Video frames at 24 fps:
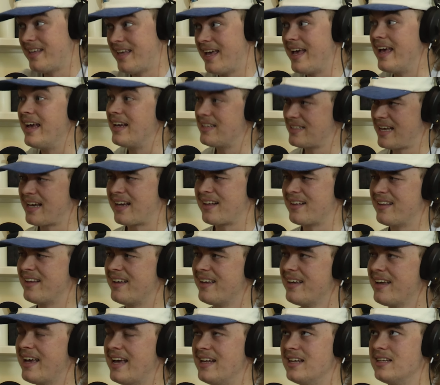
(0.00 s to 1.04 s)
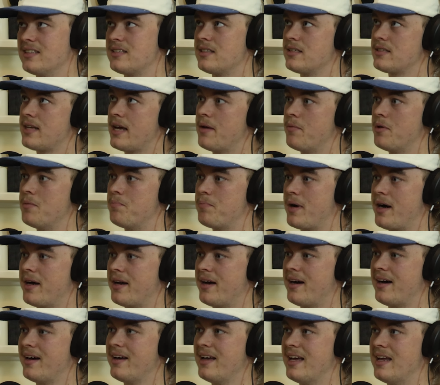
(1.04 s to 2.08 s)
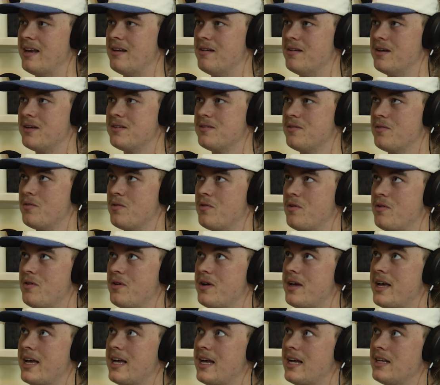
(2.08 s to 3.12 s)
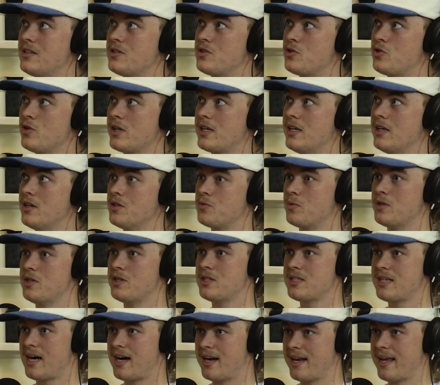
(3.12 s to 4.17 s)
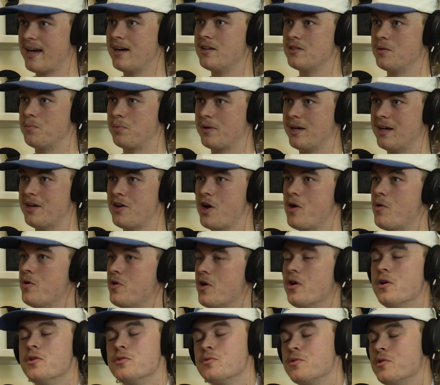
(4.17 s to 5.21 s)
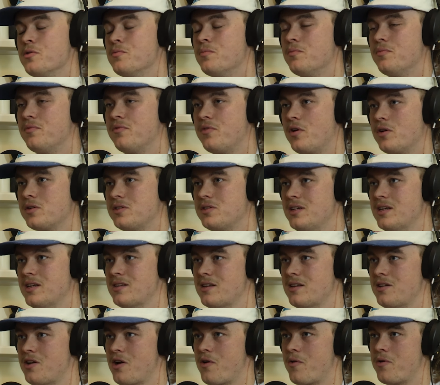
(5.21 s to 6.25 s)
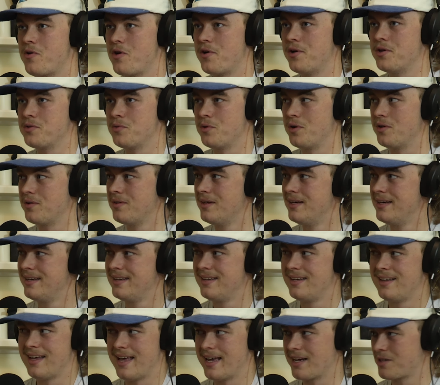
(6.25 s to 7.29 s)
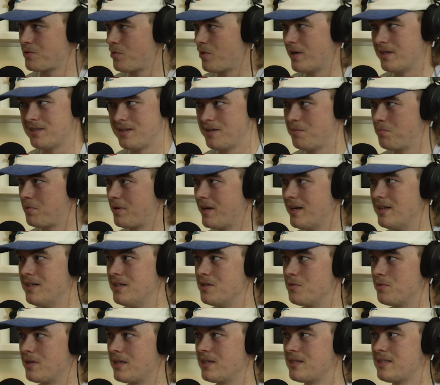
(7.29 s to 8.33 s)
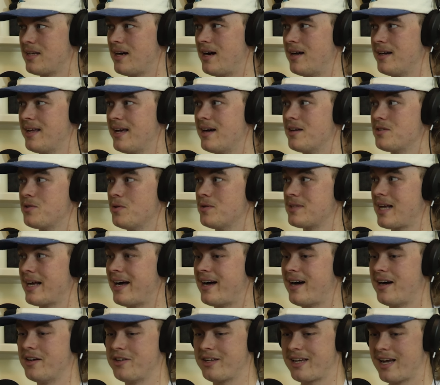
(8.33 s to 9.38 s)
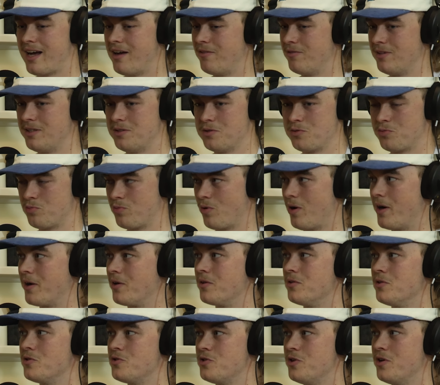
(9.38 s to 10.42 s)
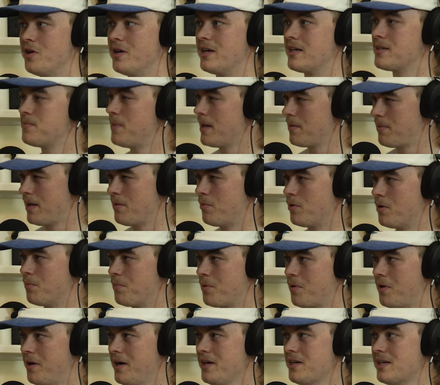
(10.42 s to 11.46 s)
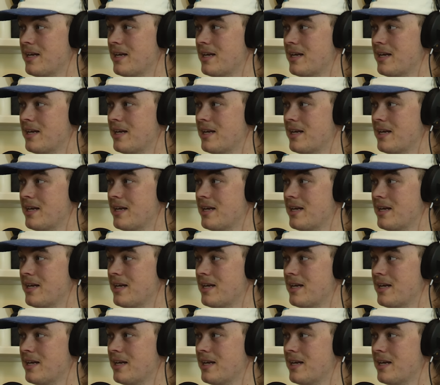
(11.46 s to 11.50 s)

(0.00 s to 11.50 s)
Yeah, exactly. And it's the same with Butter, and it's tricky because when you start out as a brand, no one knows who FOSS is and no one knows what XYZ brand is when they start out. So it's hard. You can't really just write it on the shirt and expect people to buy it.